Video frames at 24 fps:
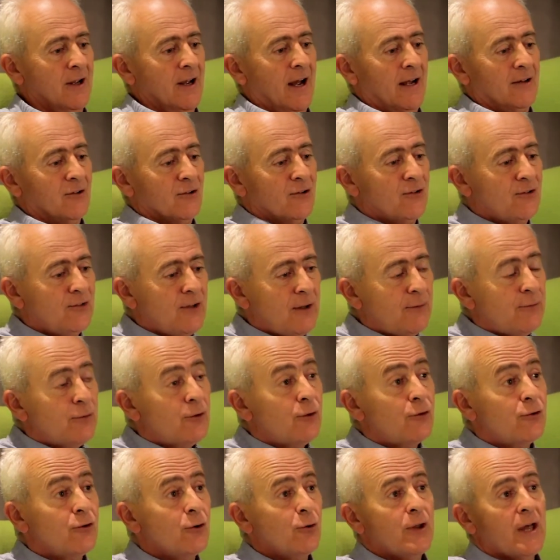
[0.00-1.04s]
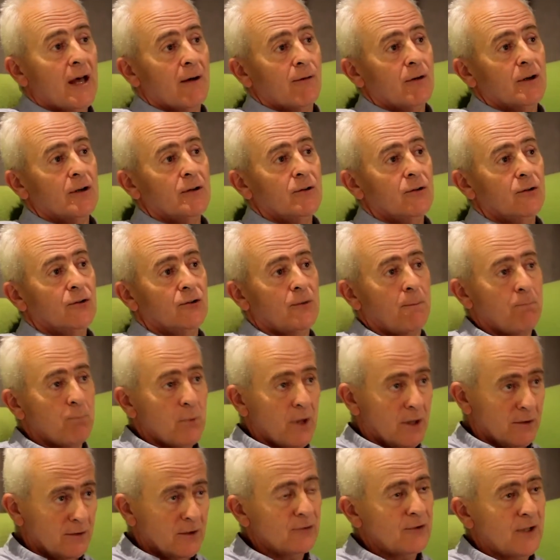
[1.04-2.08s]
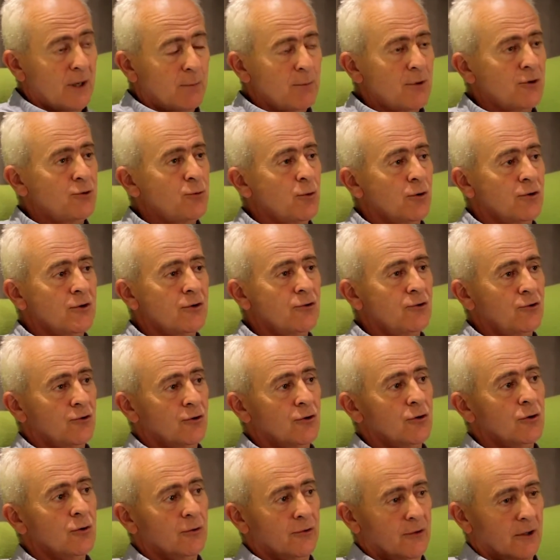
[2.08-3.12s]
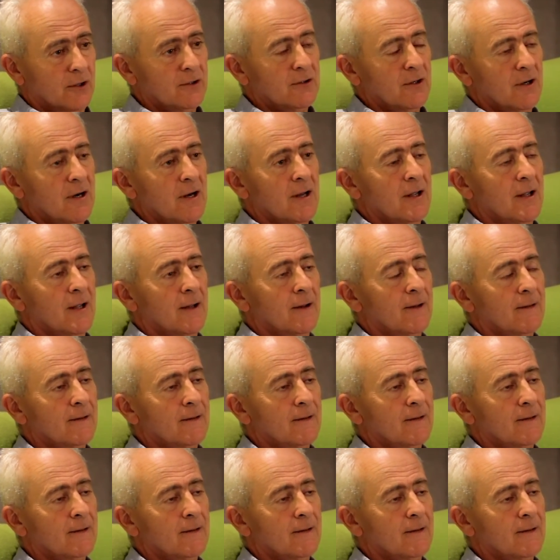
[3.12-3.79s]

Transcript: and sift through the evidence and establish what is true, certainly.